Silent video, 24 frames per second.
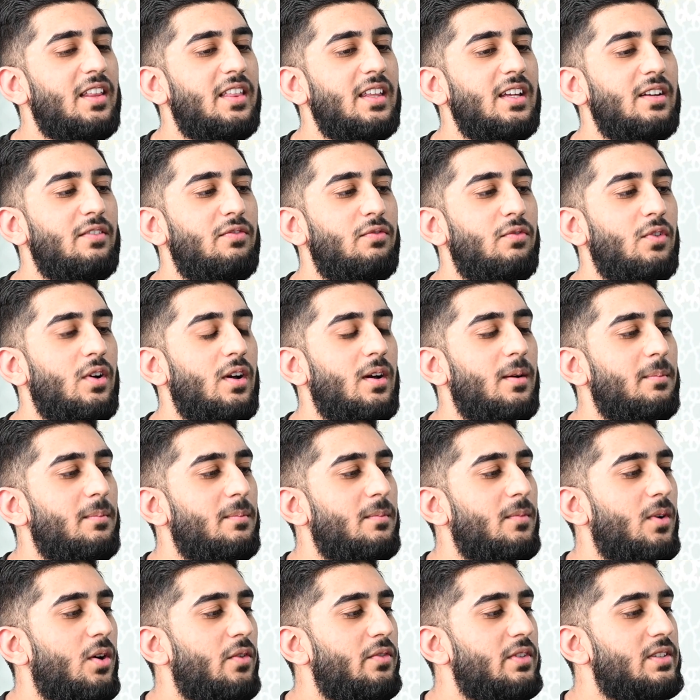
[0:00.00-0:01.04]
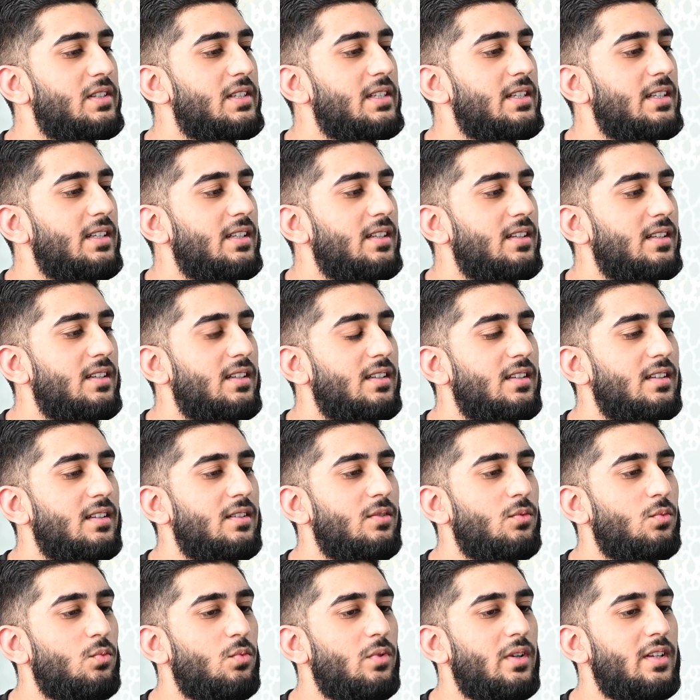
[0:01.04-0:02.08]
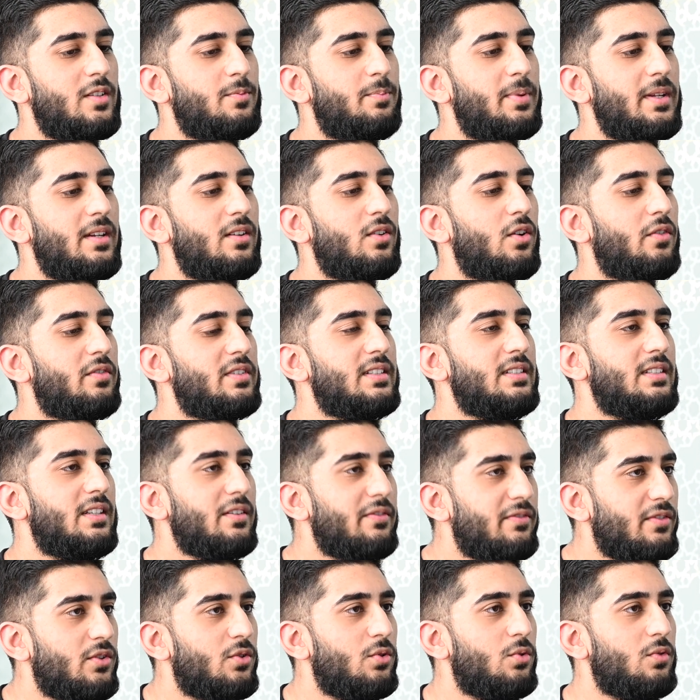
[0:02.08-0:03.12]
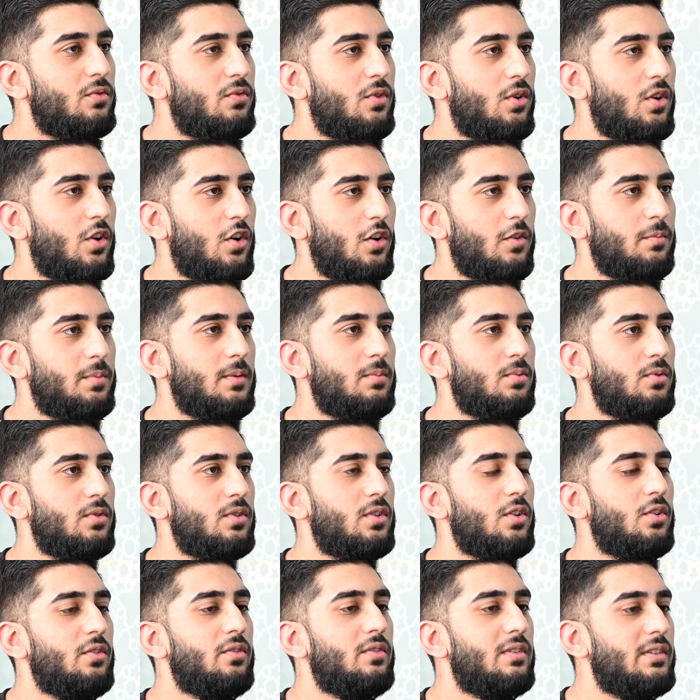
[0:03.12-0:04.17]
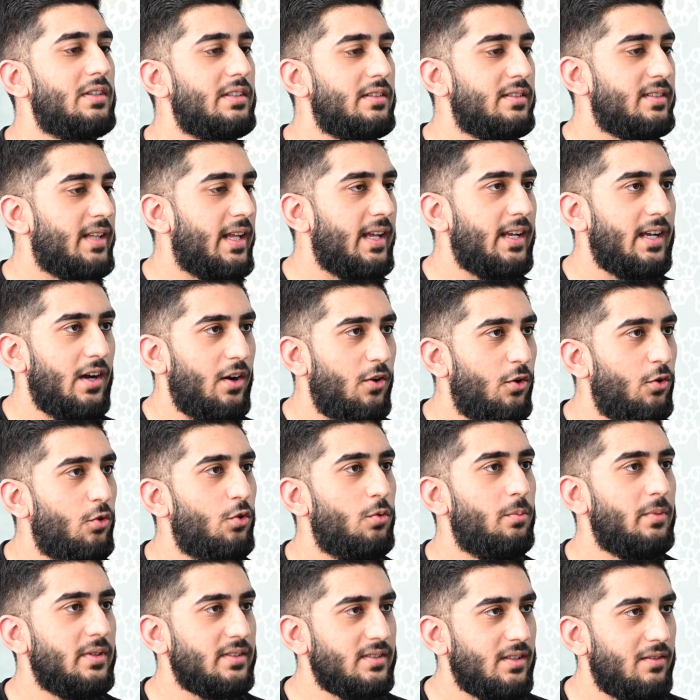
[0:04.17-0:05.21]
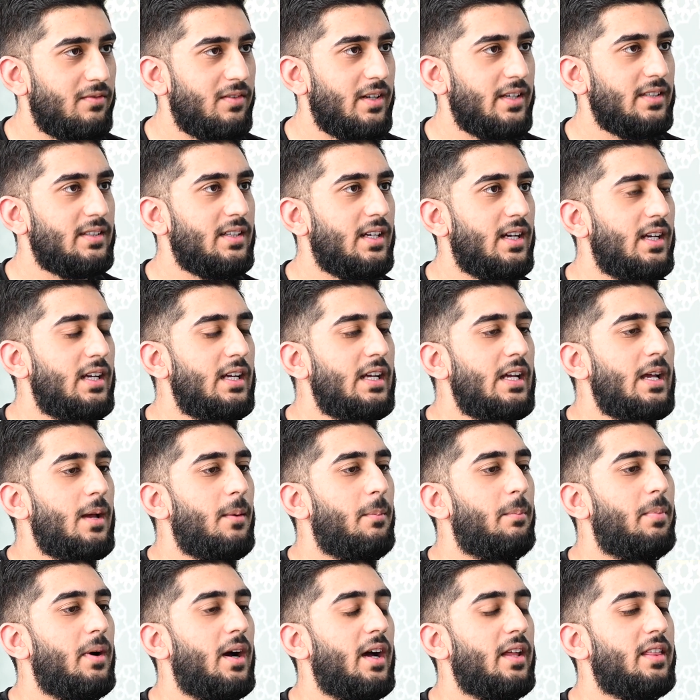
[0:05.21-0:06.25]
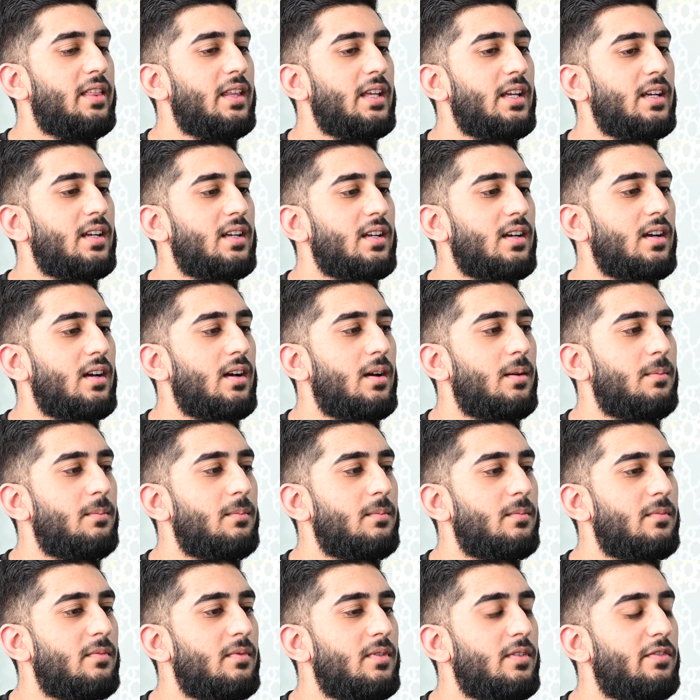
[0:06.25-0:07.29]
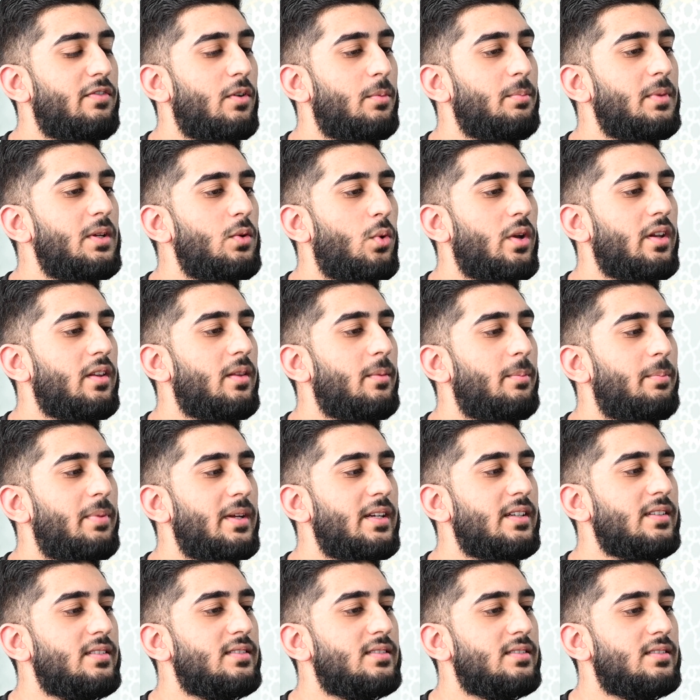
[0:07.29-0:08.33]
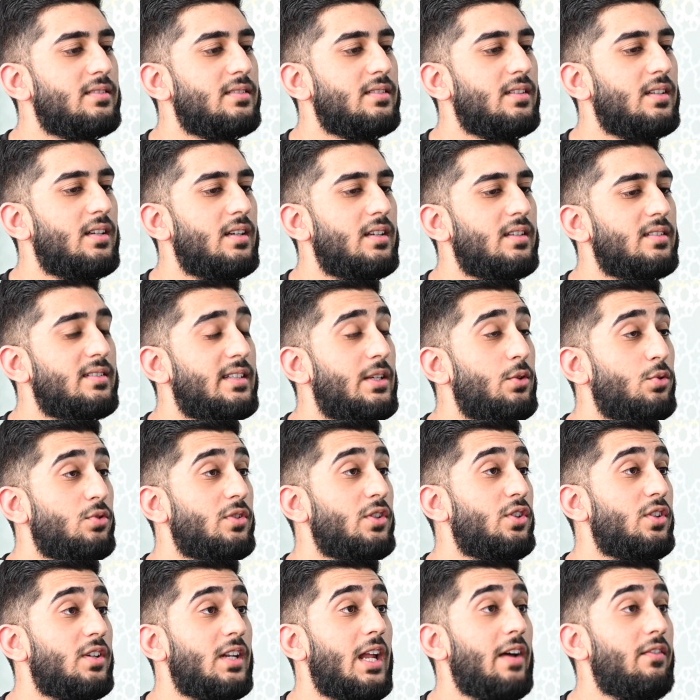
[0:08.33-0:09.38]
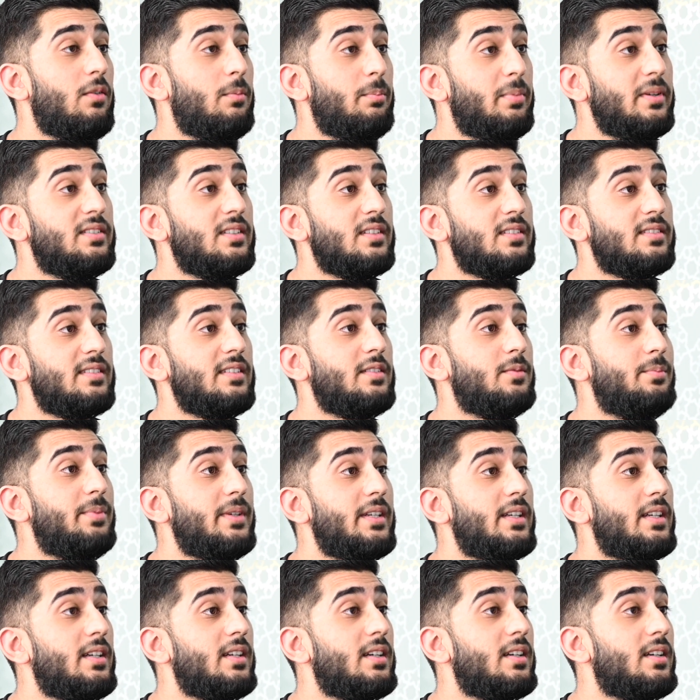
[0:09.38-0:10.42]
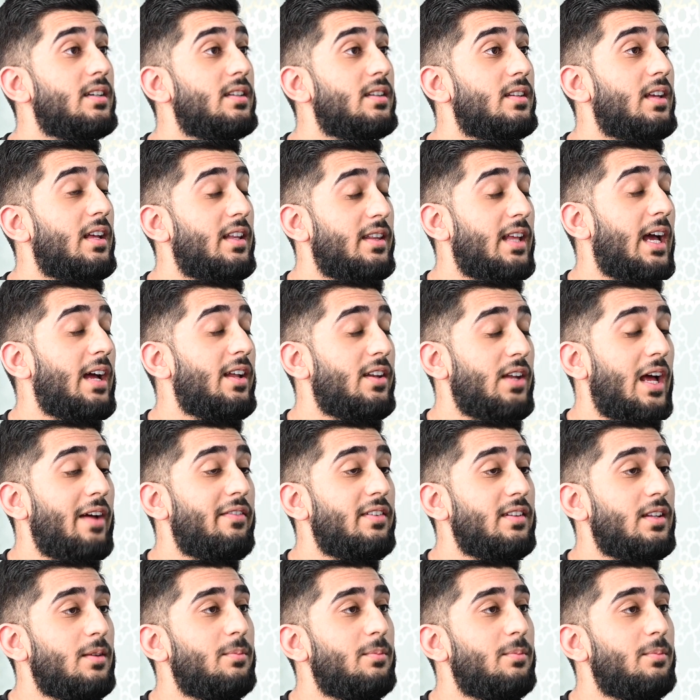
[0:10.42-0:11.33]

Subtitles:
think obviously it's been obviously difficult for a lot of people, you know, staying at home and stuff like that. But I think for me, one of the biggest skills that you can have in business is having the